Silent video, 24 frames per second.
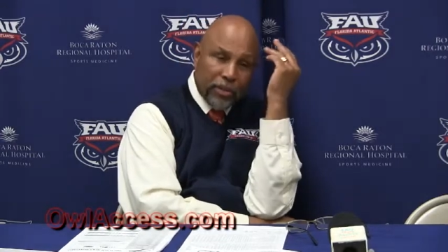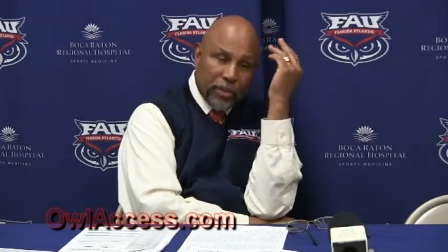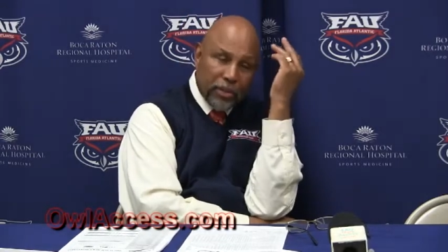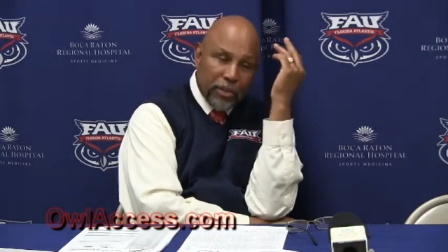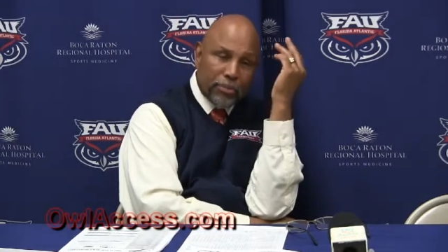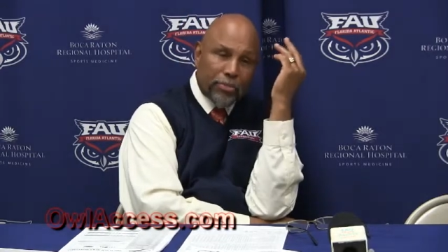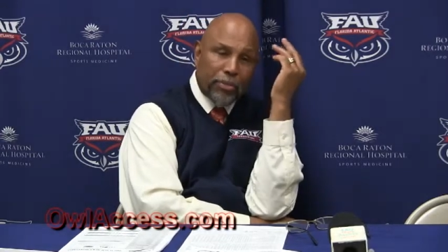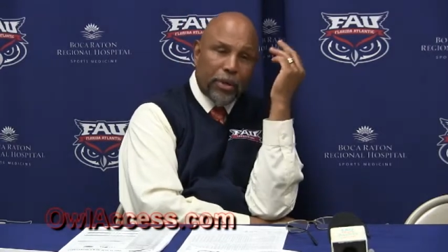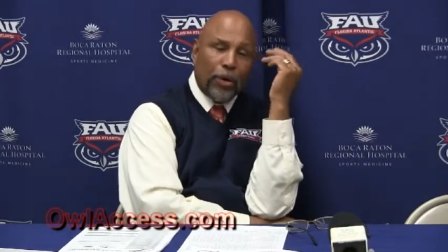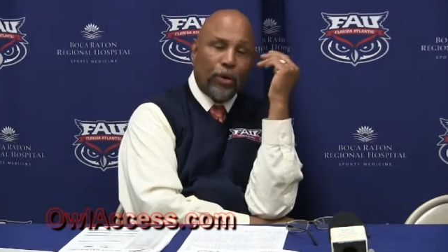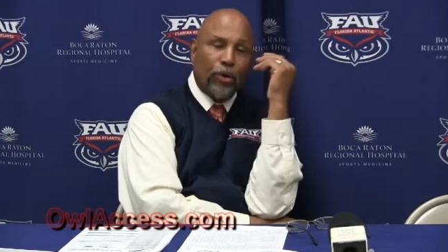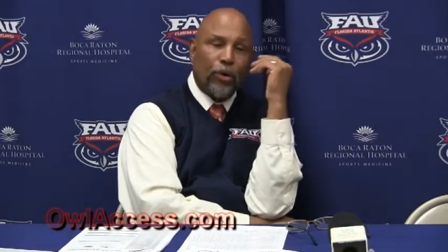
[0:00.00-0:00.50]
It's
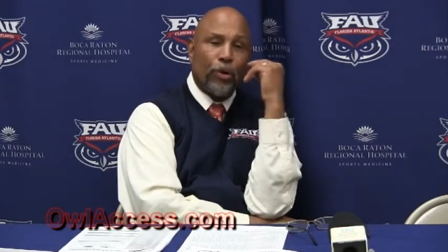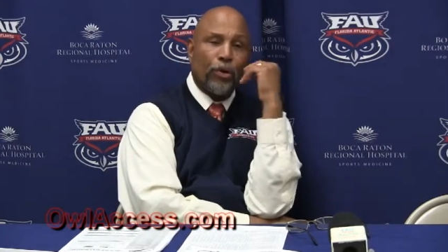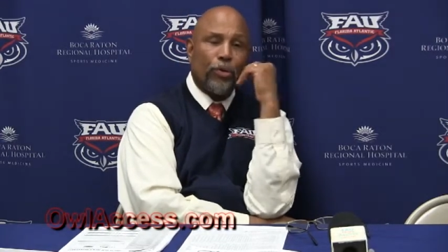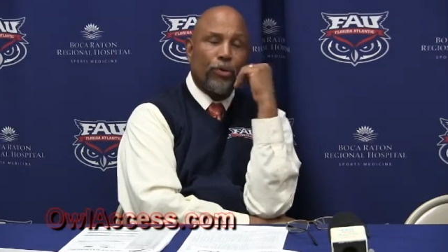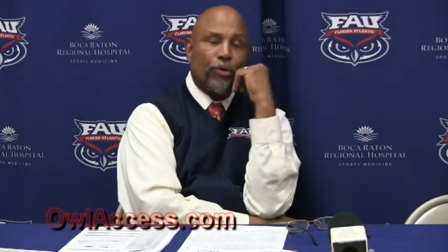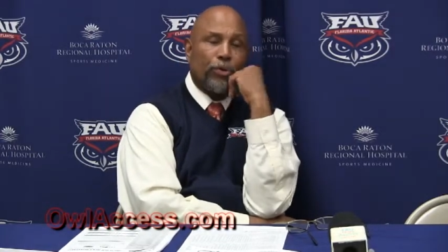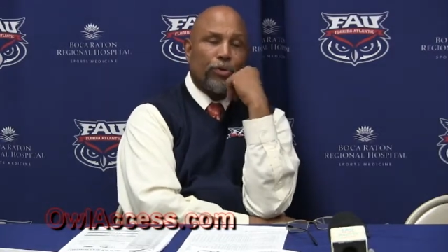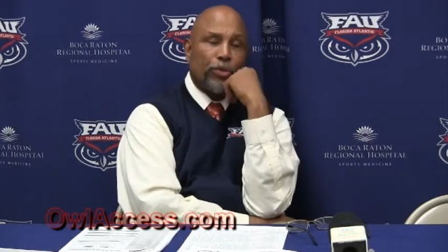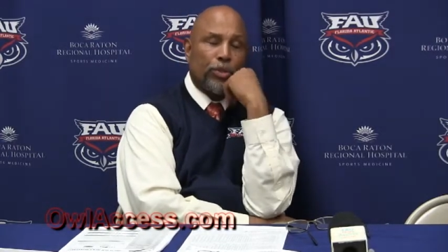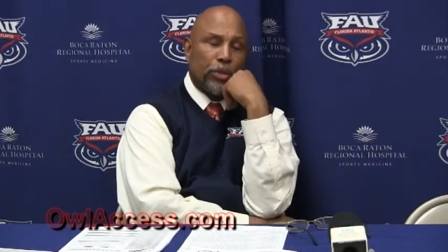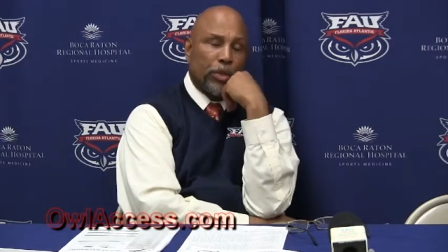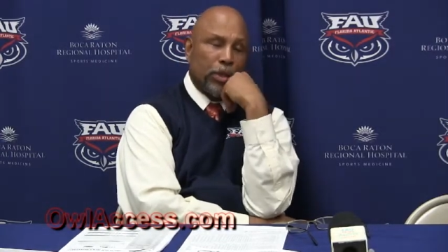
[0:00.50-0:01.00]
about all
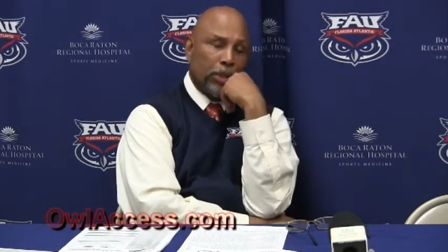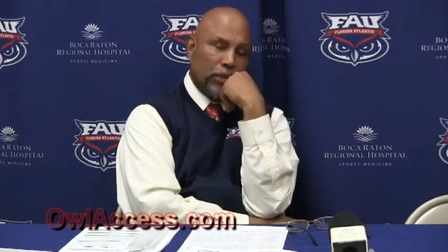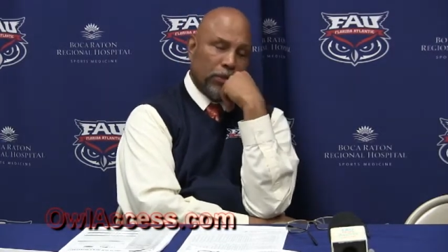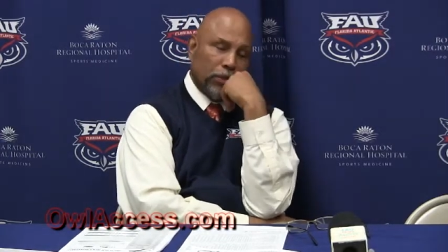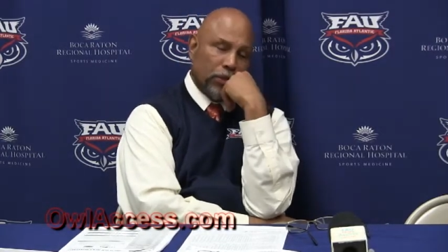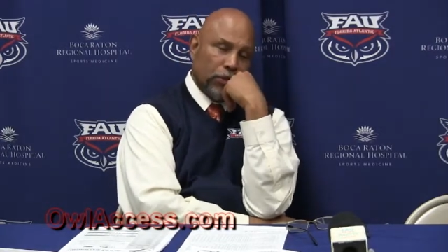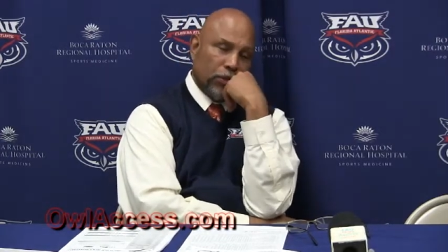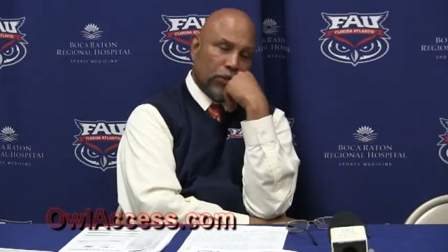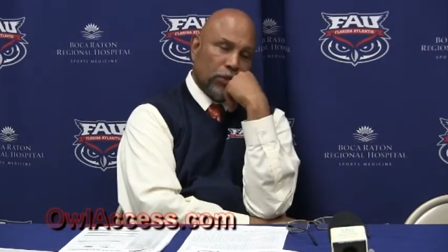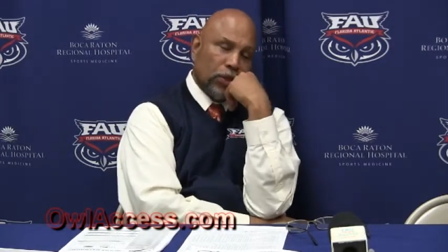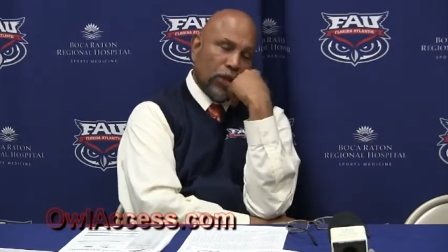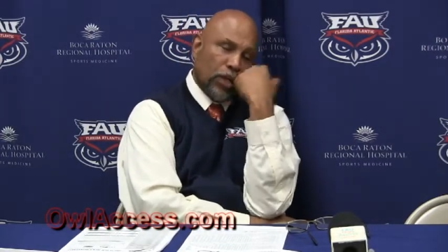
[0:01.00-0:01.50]
those things.
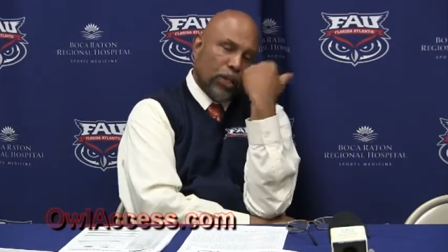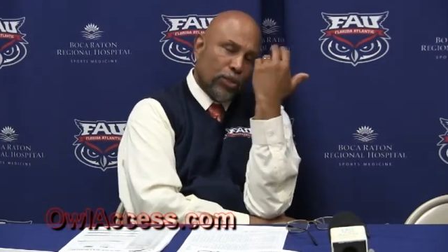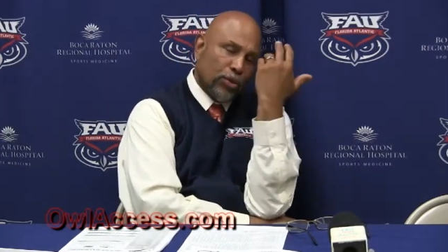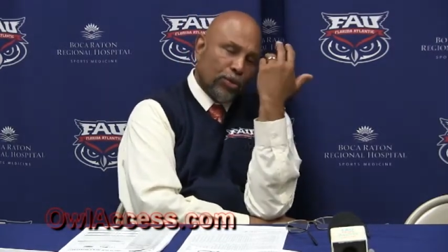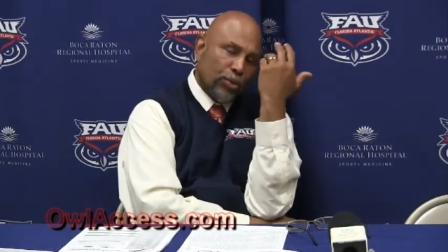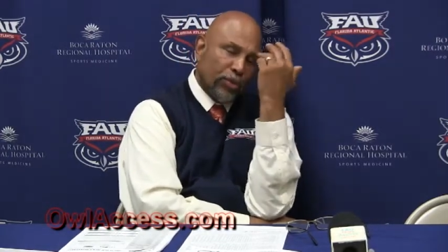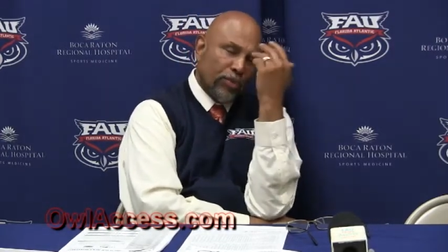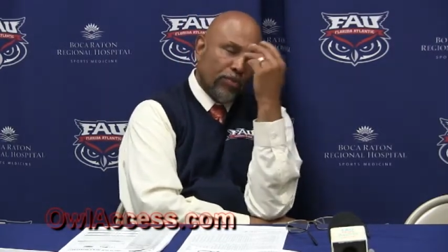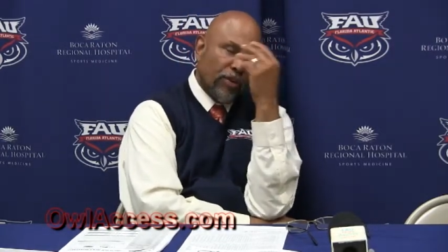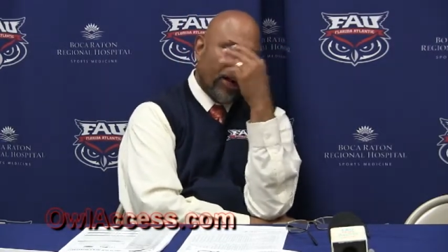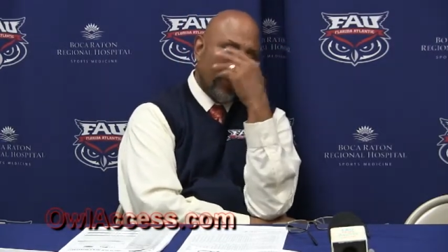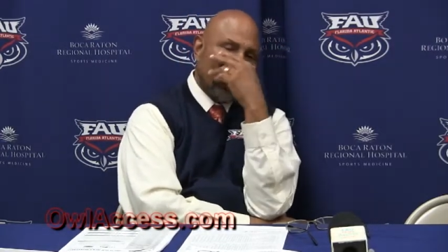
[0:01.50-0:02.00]
So us,
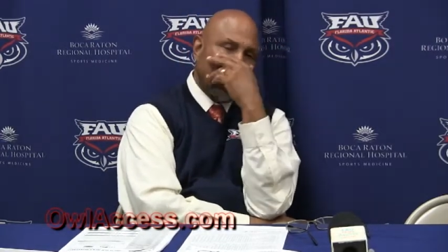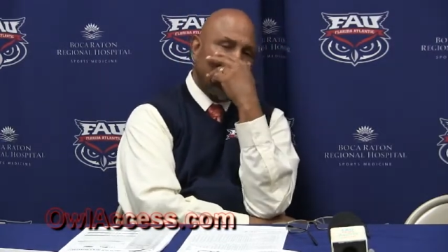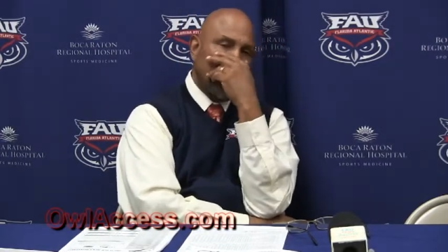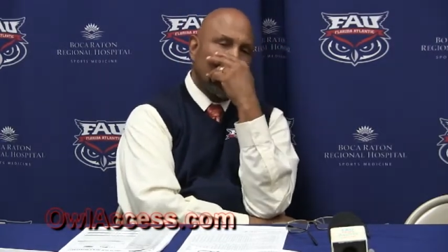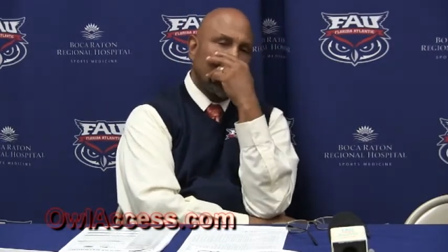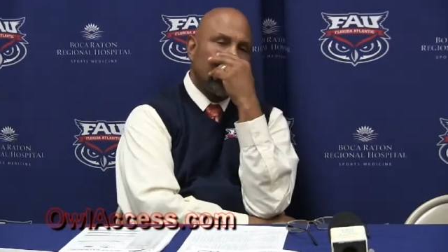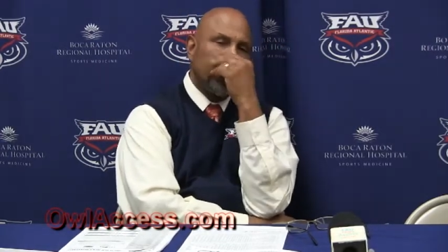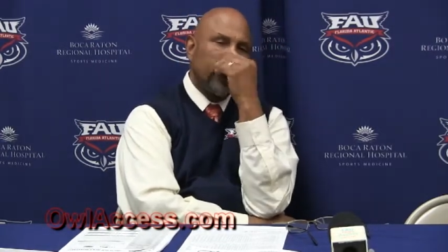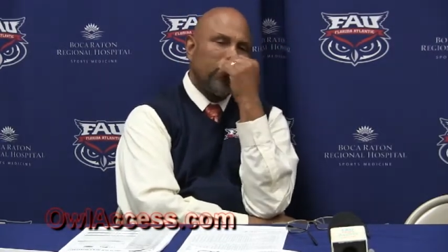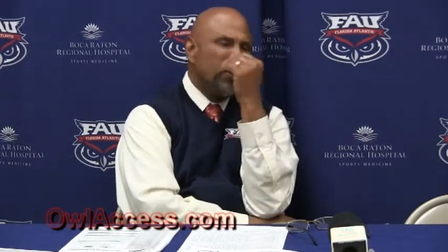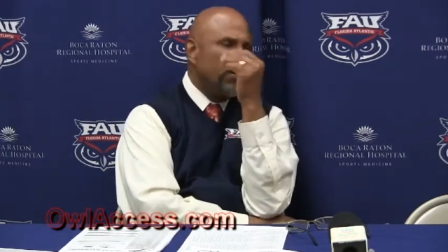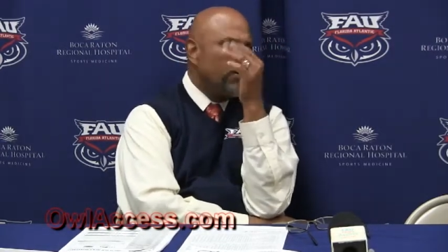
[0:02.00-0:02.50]
we're trying to
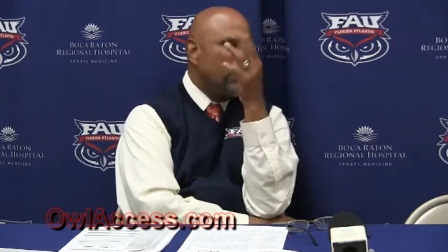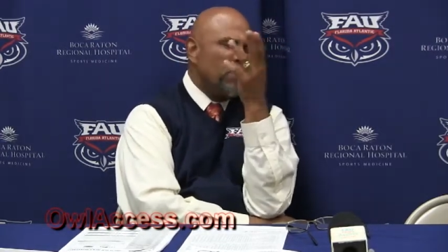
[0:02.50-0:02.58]
do it.